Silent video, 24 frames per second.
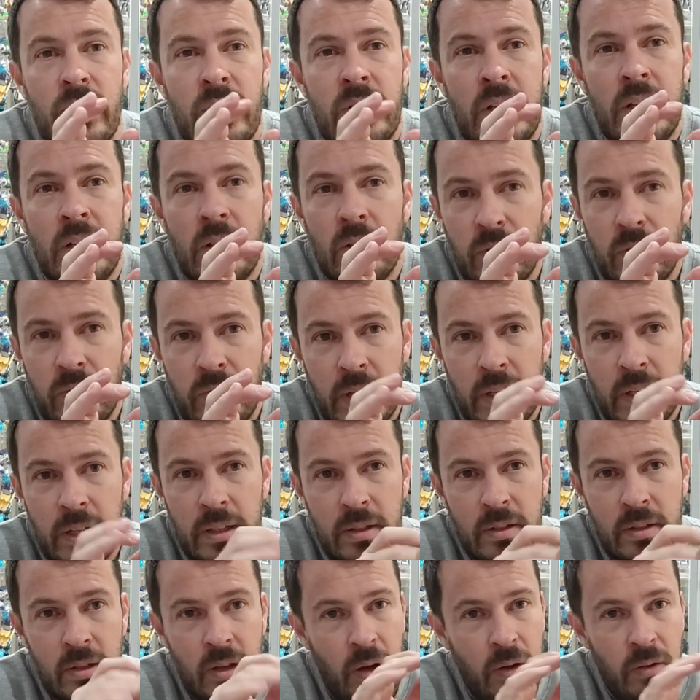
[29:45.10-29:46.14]
single
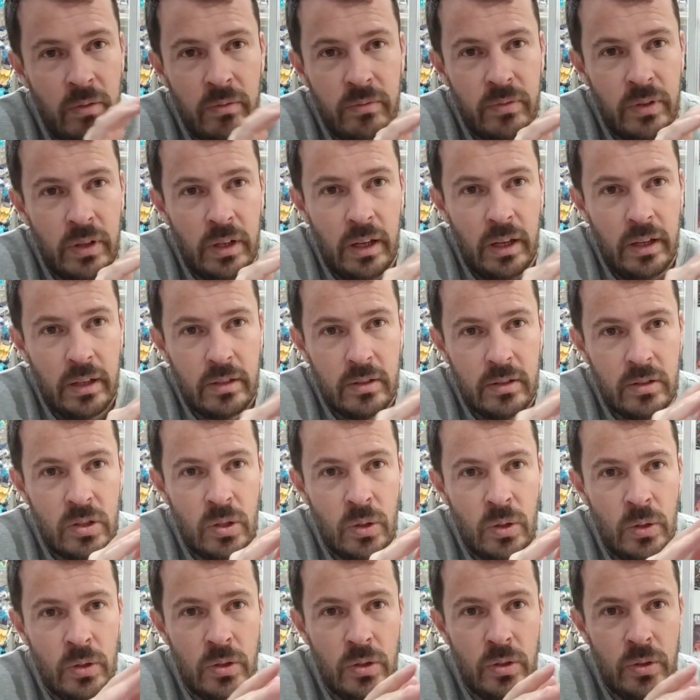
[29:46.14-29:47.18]
figures going for like
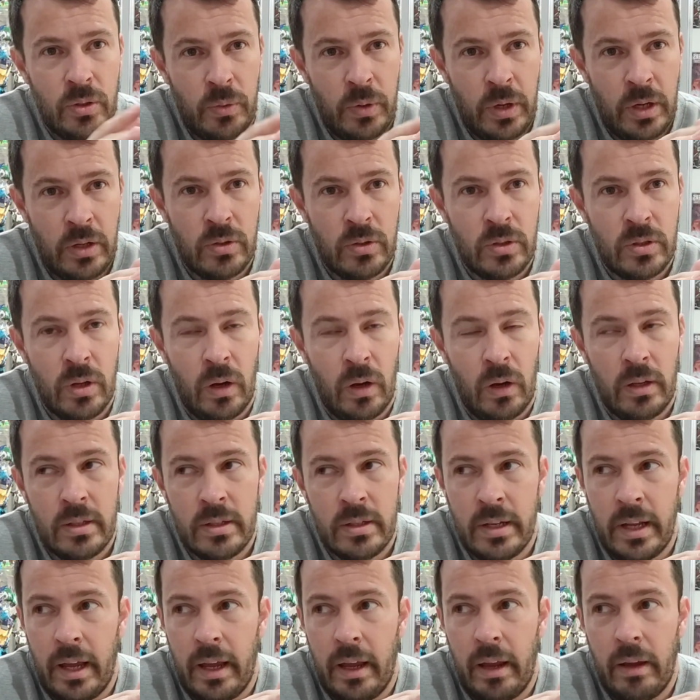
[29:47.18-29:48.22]
$200,
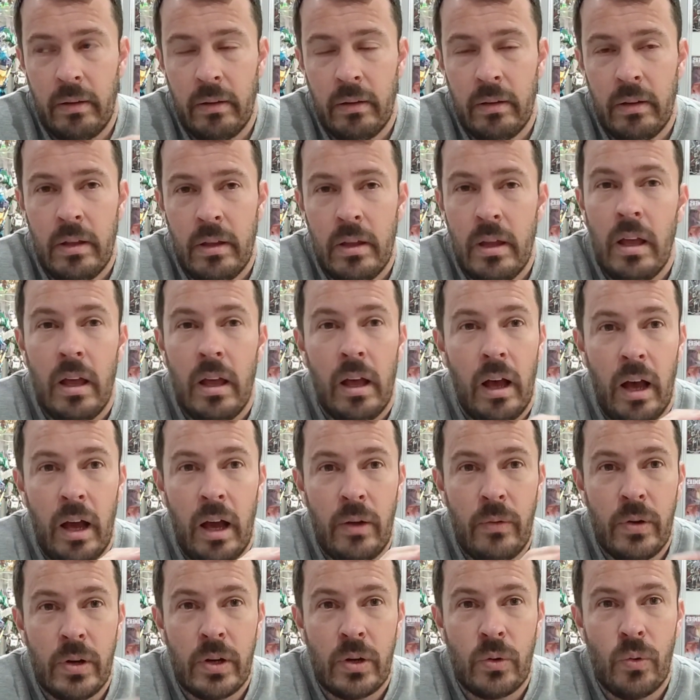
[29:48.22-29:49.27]
$300 now.
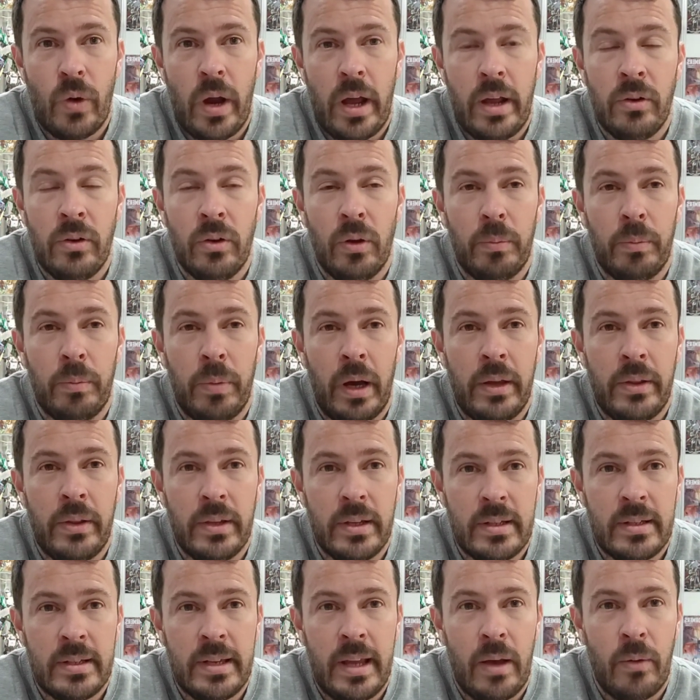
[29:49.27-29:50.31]
I regret not
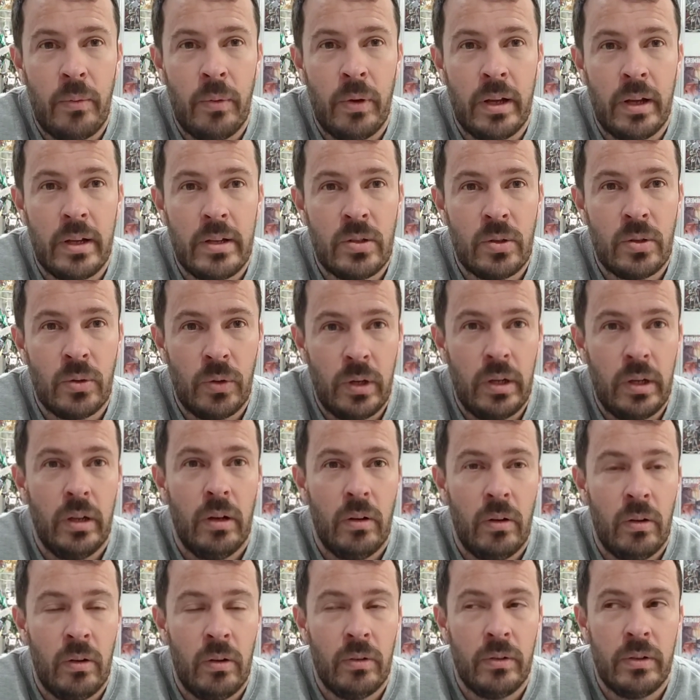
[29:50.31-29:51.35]
buying the set when I saw
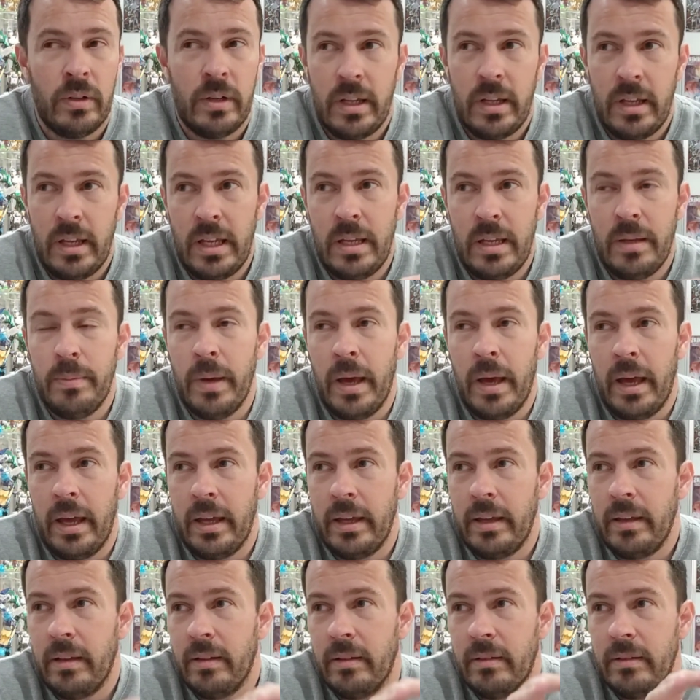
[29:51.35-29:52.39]
it on
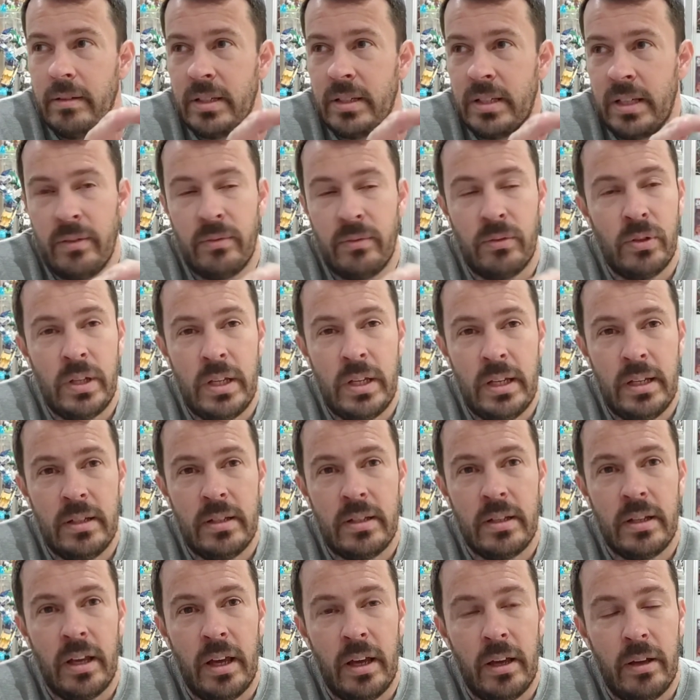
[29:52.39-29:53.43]
eBay several
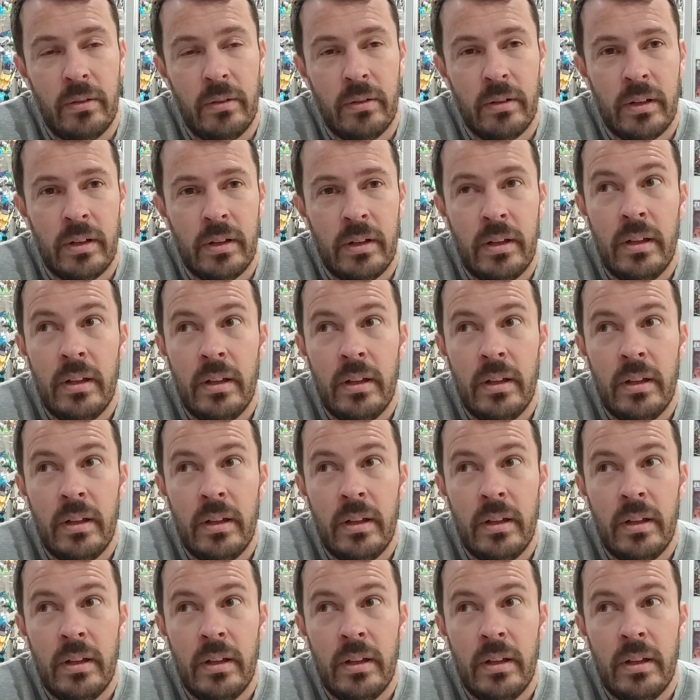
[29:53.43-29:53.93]
years ago